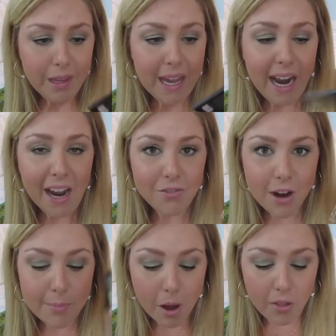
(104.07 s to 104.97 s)
And after
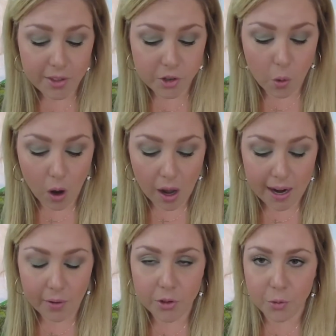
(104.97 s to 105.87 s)
I bought this quad,
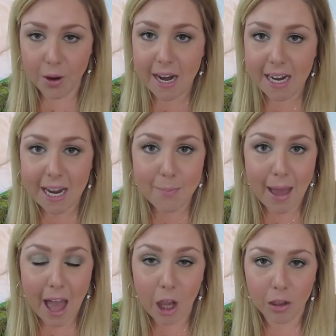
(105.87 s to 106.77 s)
I was reading in
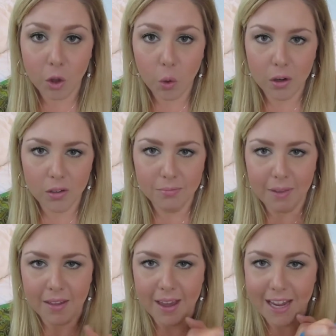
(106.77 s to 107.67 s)
my Allure,
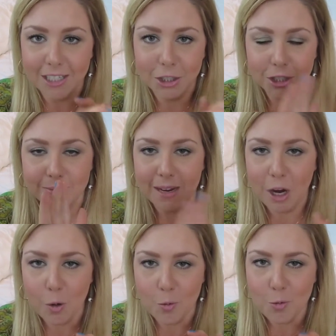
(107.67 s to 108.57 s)
my hands just made
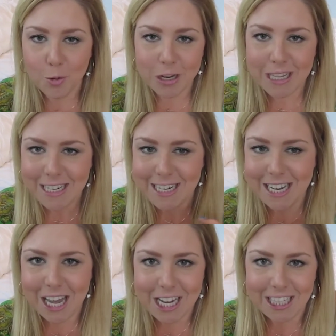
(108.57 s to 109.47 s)
a
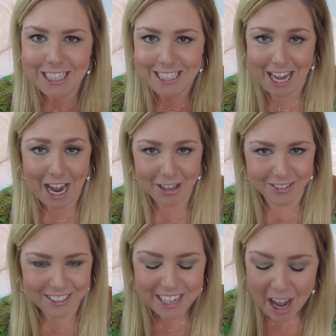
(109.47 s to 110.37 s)
really ugly sound.